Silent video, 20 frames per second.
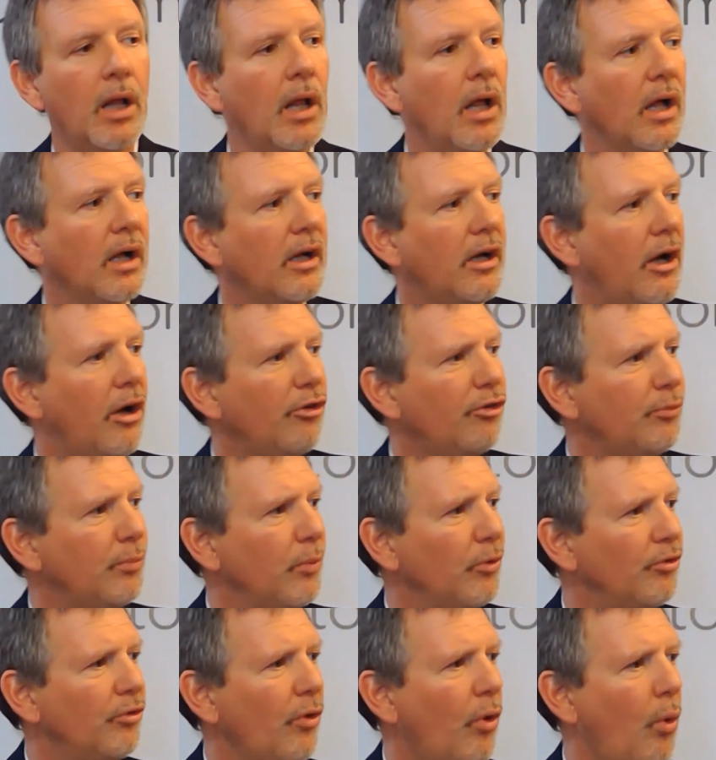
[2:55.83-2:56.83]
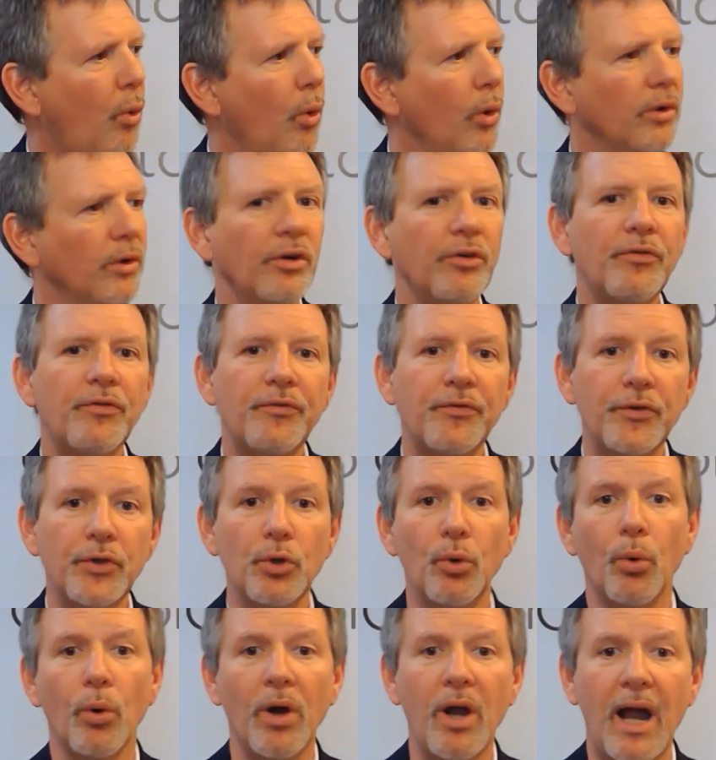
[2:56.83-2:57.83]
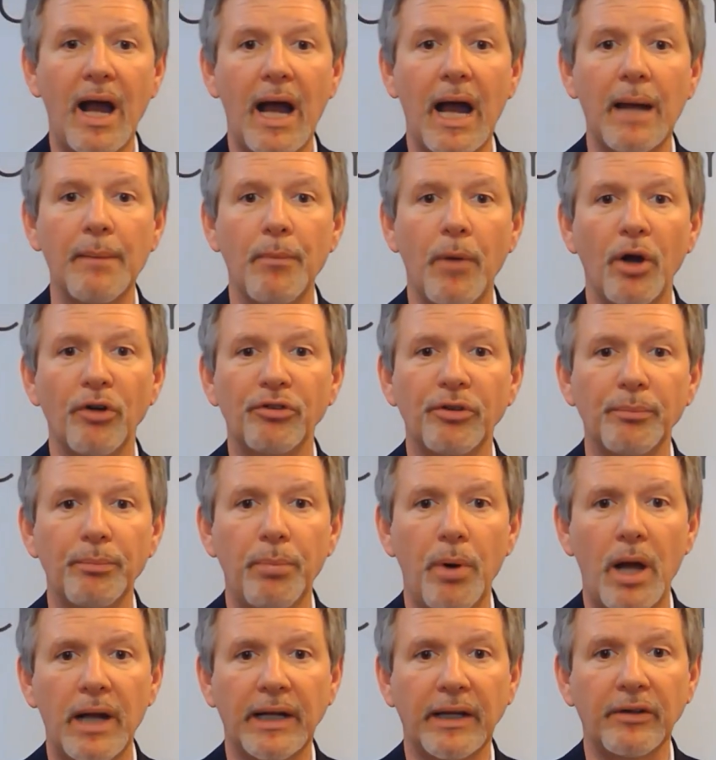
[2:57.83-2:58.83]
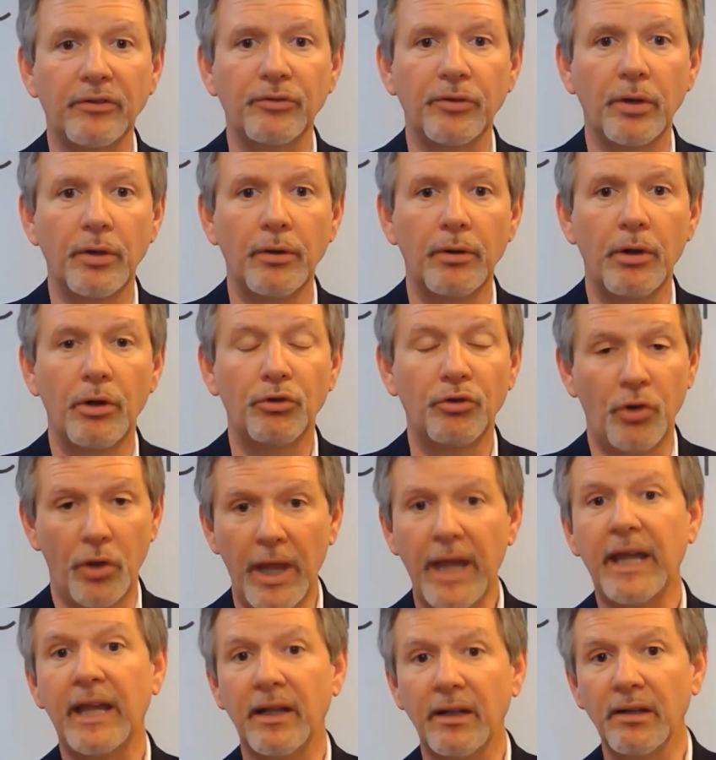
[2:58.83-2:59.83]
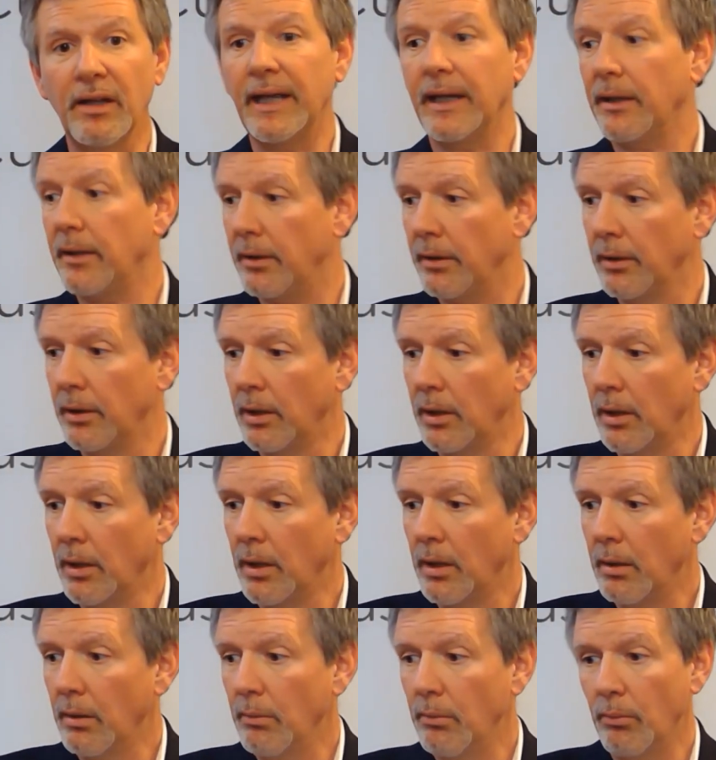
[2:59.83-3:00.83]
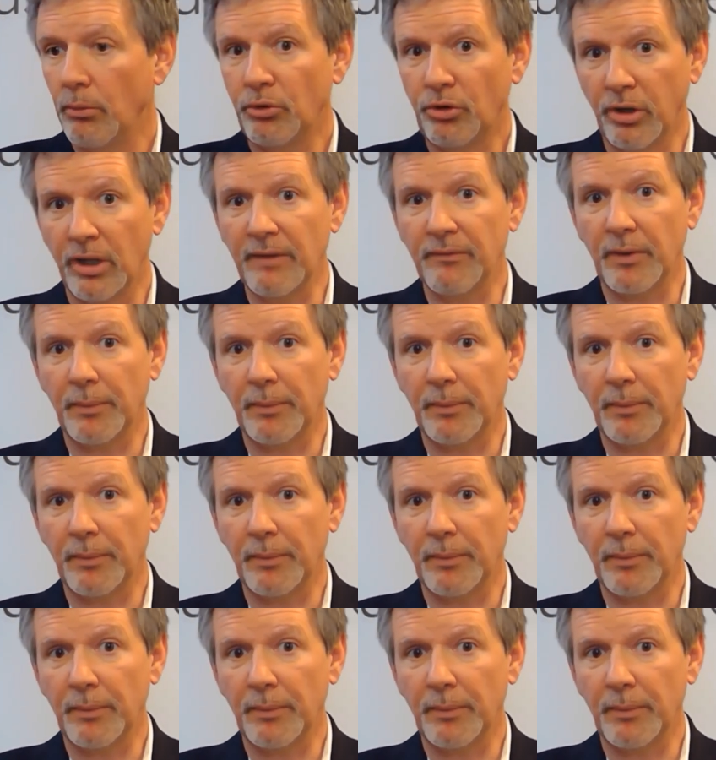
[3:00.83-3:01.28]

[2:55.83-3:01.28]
customers ordered fewer high-margin products. So they can link delivery